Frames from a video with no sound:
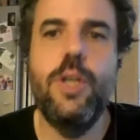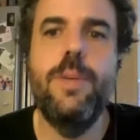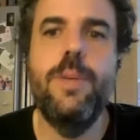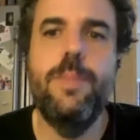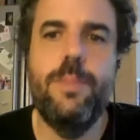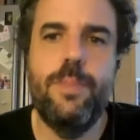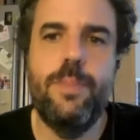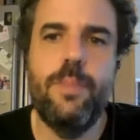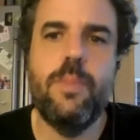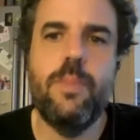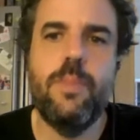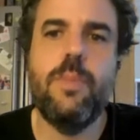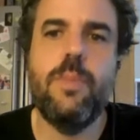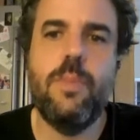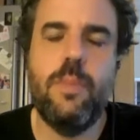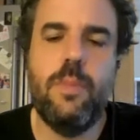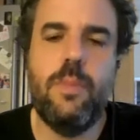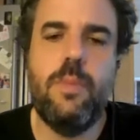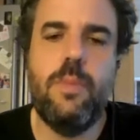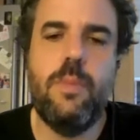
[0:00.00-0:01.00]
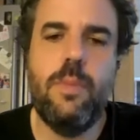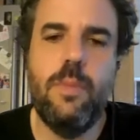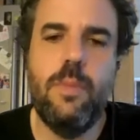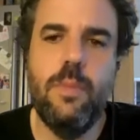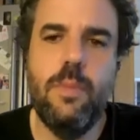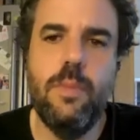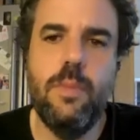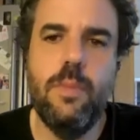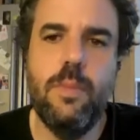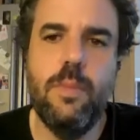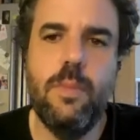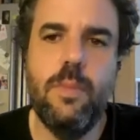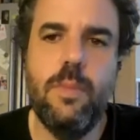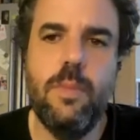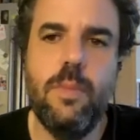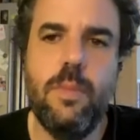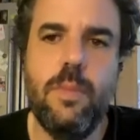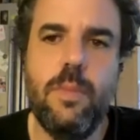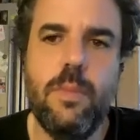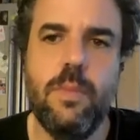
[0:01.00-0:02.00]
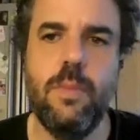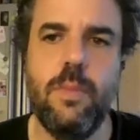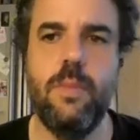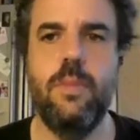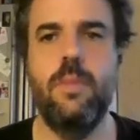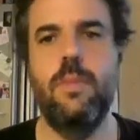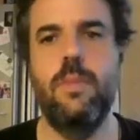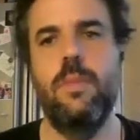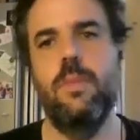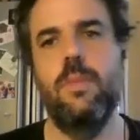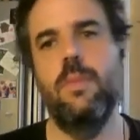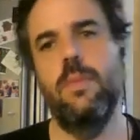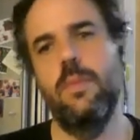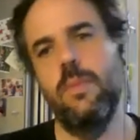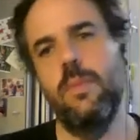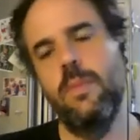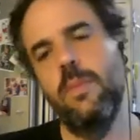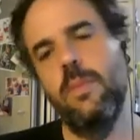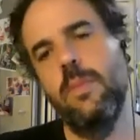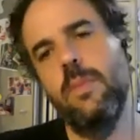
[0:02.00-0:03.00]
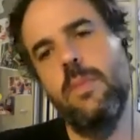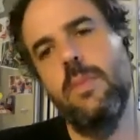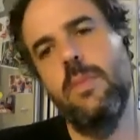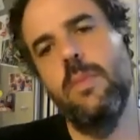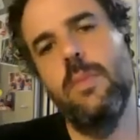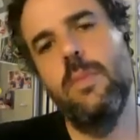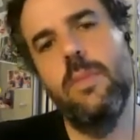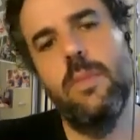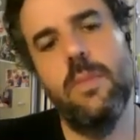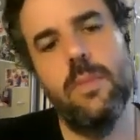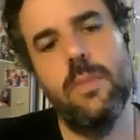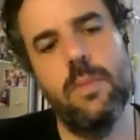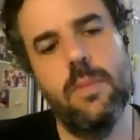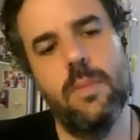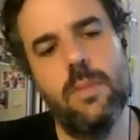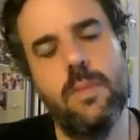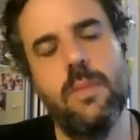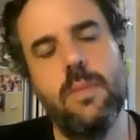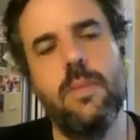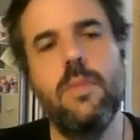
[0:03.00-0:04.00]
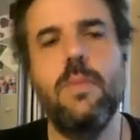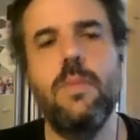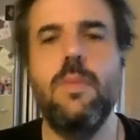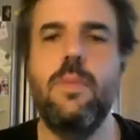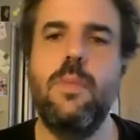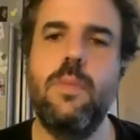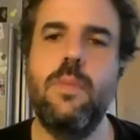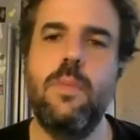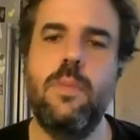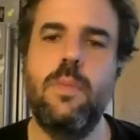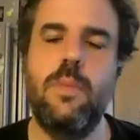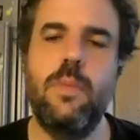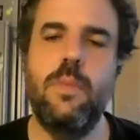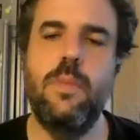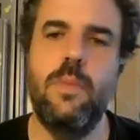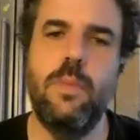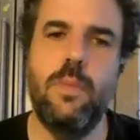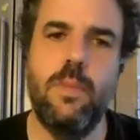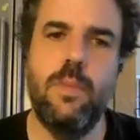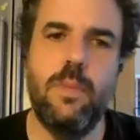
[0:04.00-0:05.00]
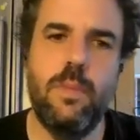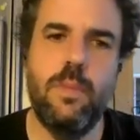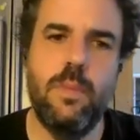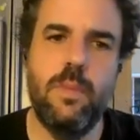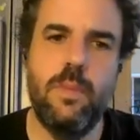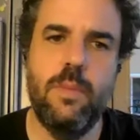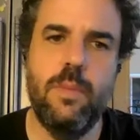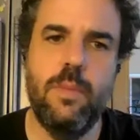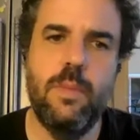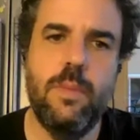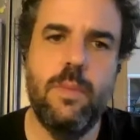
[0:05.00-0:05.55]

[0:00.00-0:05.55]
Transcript: This person isn't speaking.